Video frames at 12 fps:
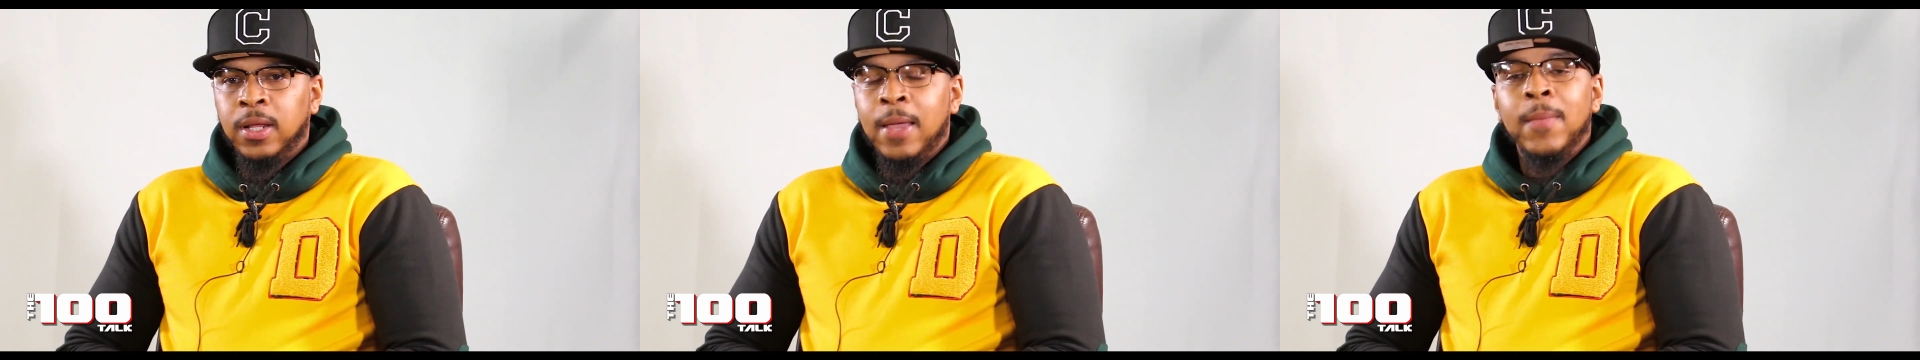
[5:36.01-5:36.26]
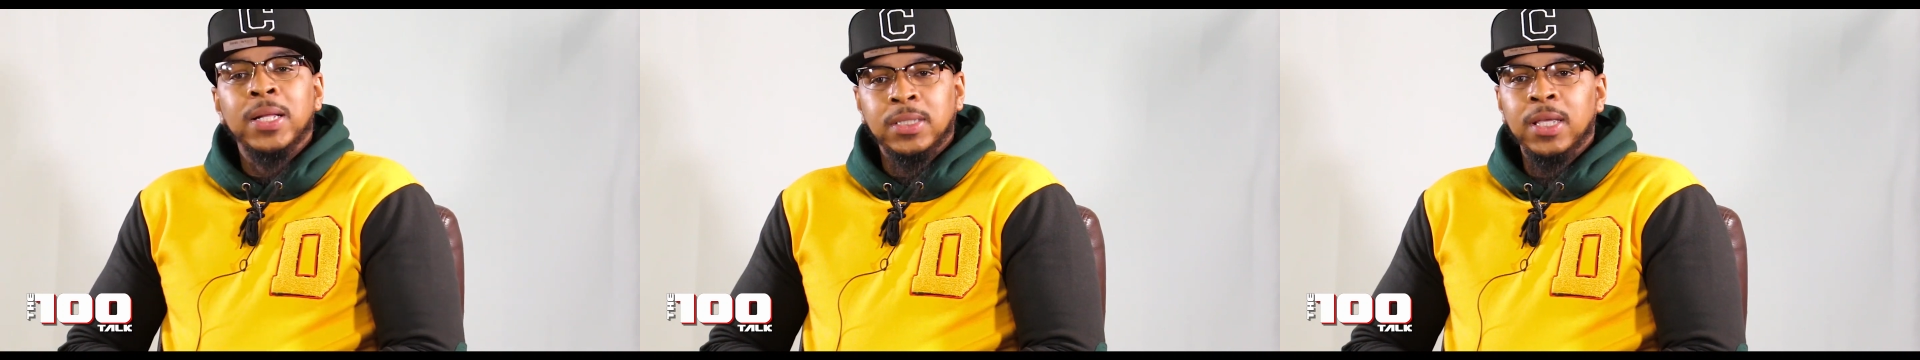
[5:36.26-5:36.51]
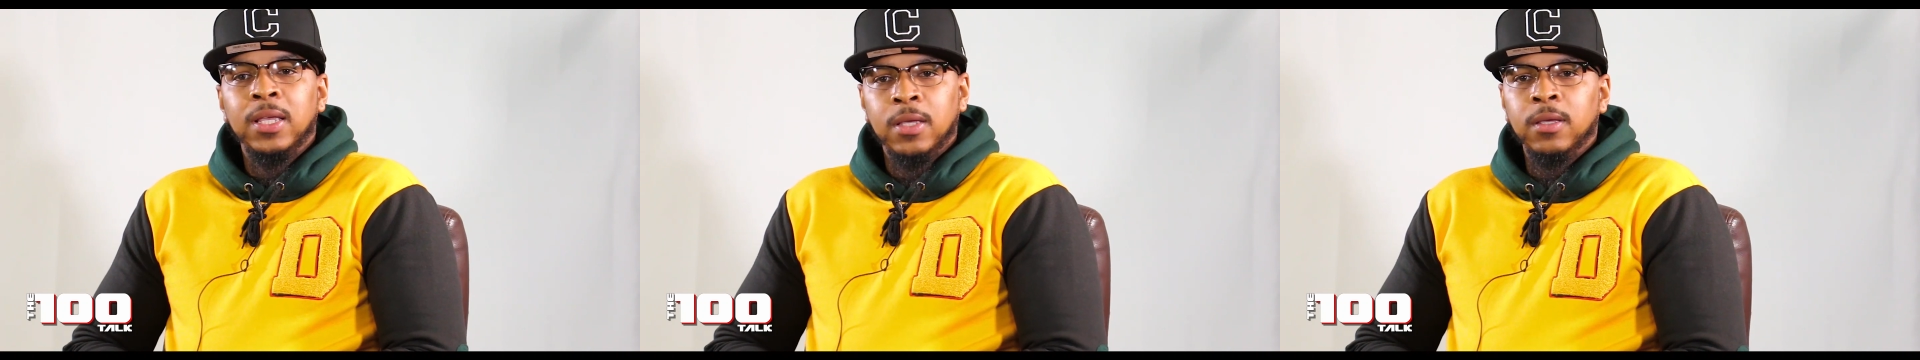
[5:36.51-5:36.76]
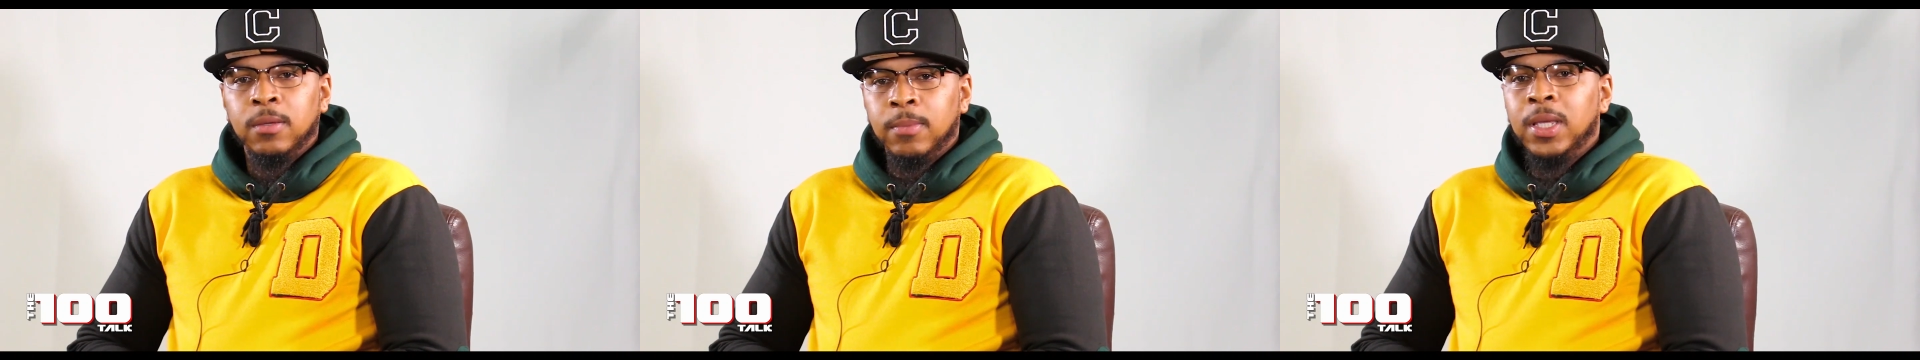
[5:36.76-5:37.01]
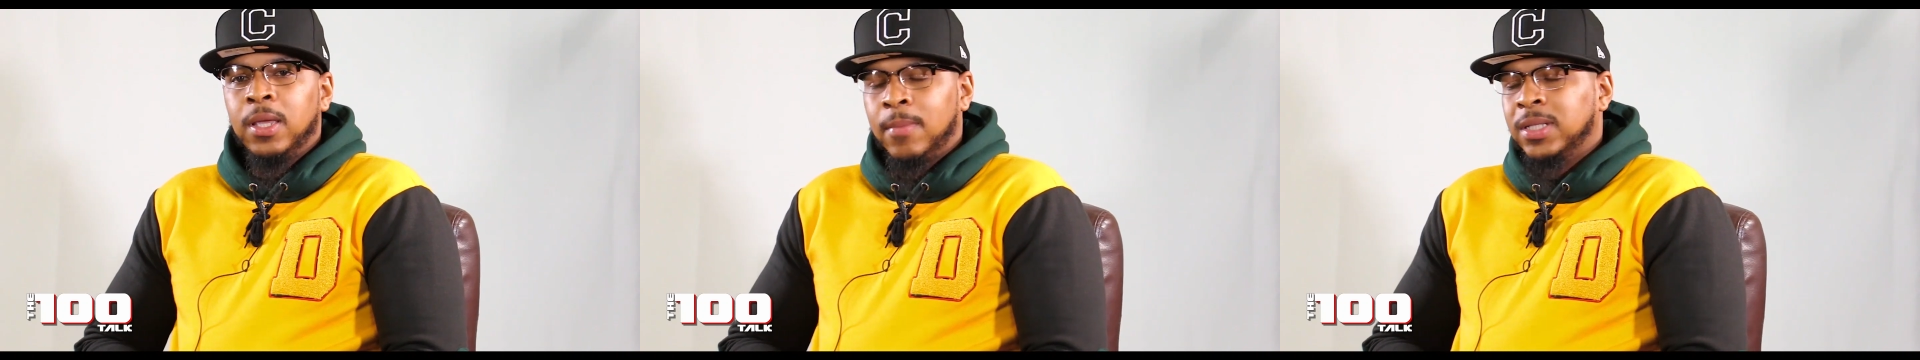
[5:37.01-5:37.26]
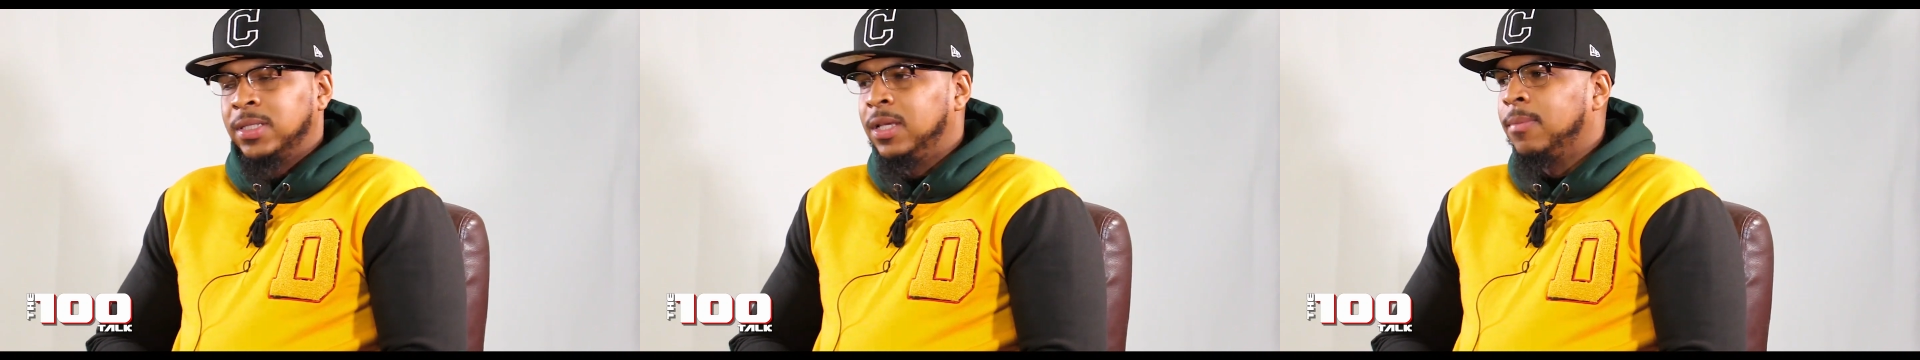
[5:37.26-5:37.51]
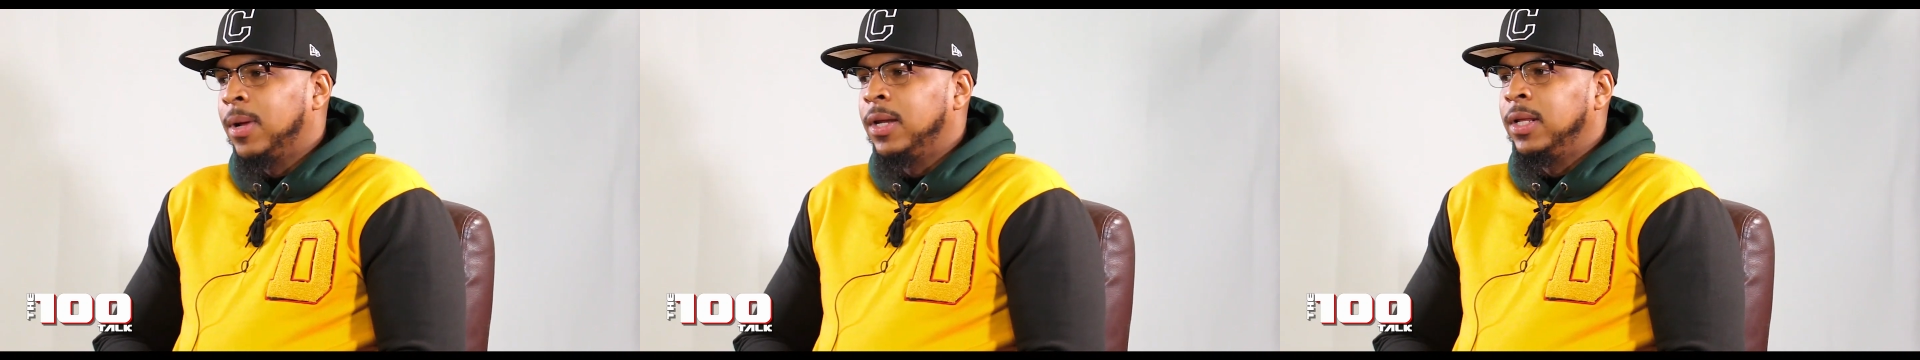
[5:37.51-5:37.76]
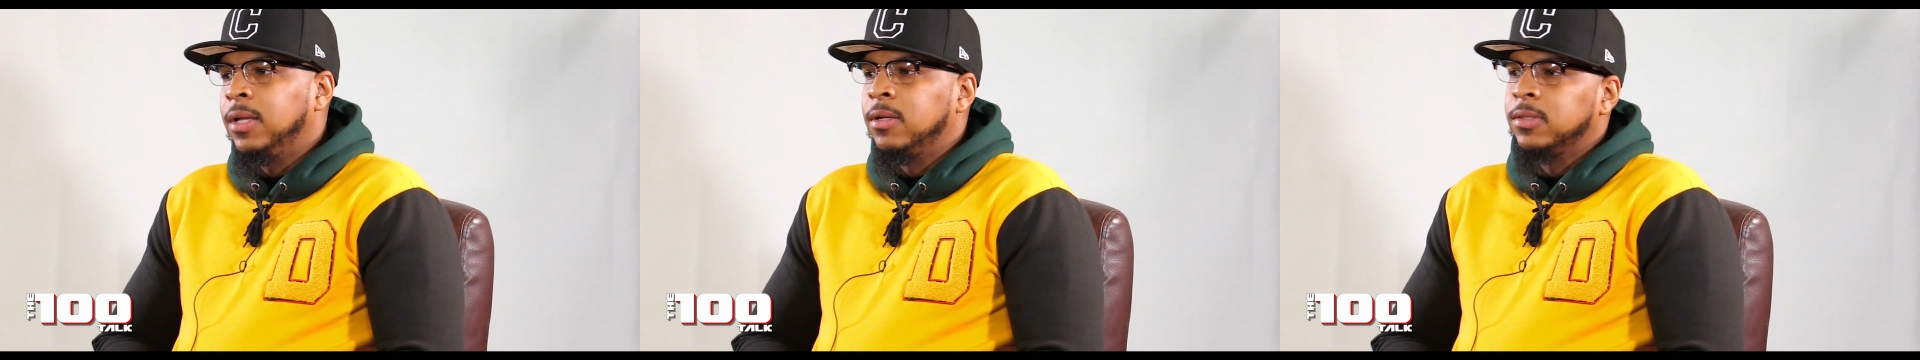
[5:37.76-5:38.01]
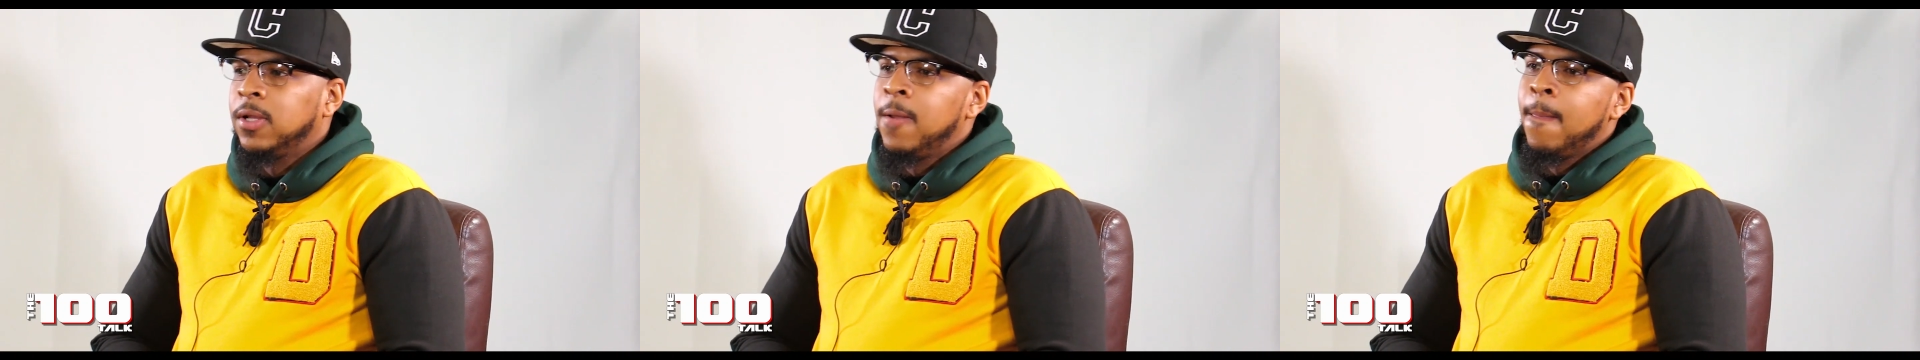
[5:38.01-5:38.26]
And my team, me and my team ideals.